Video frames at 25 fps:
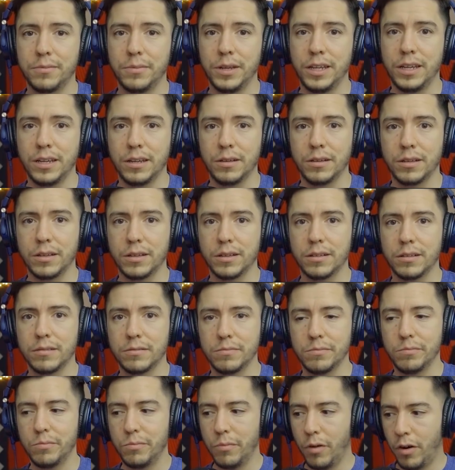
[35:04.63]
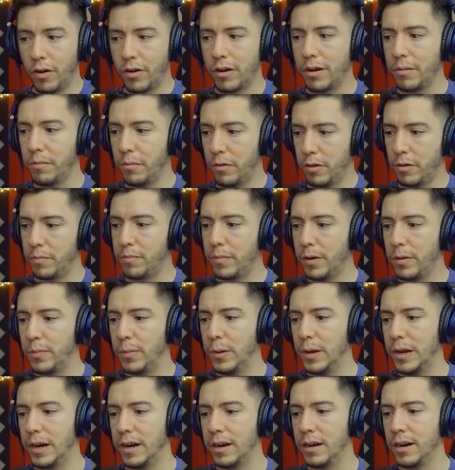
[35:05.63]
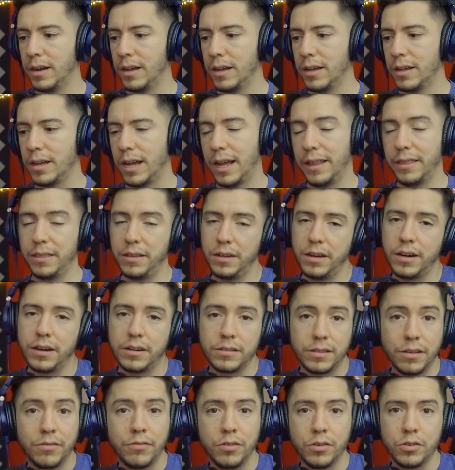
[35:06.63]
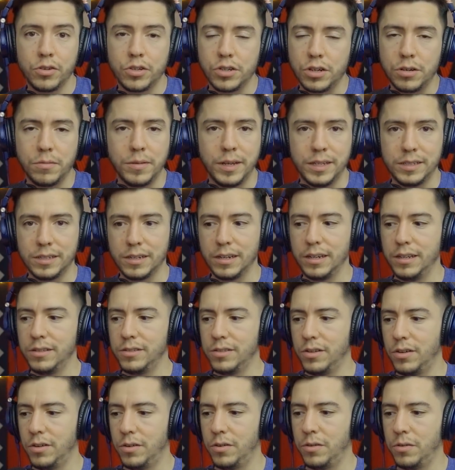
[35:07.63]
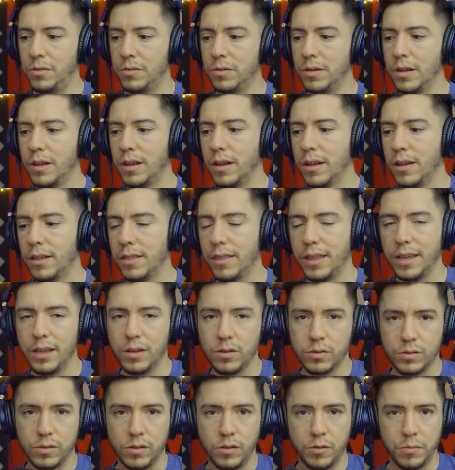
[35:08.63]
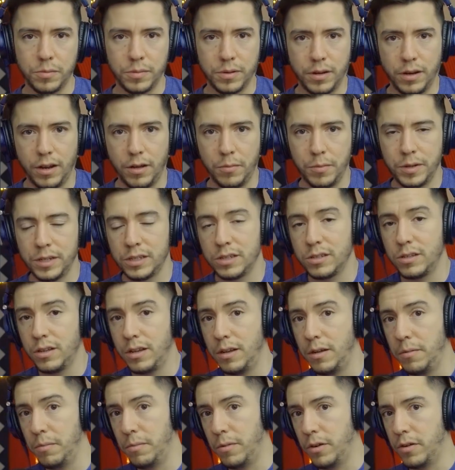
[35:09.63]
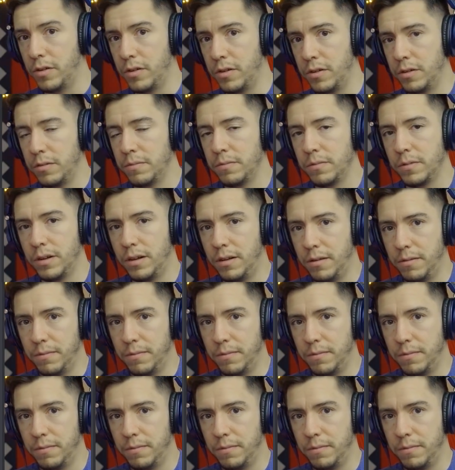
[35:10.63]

are being more and more popular, and they're the future basically. So they use lumens more